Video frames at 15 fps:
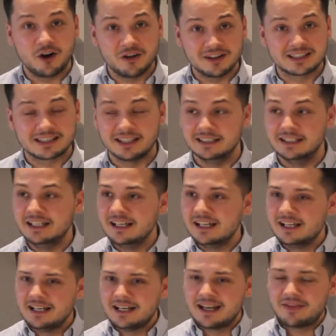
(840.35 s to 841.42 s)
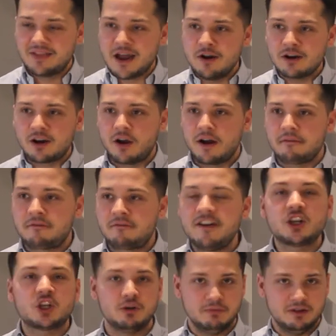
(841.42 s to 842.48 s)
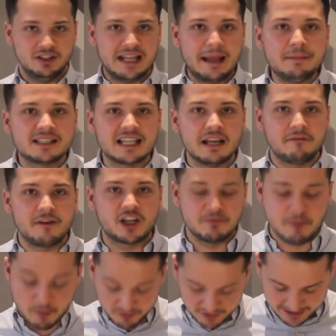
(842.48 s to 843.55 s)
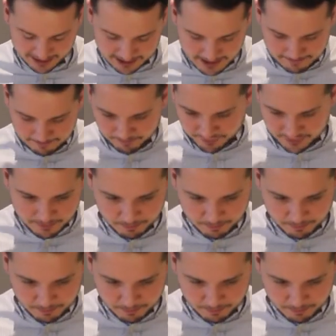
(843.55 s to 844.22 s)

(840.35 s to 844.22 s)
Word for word: Honestly, they looked like fishermen, deep sea fishermen with these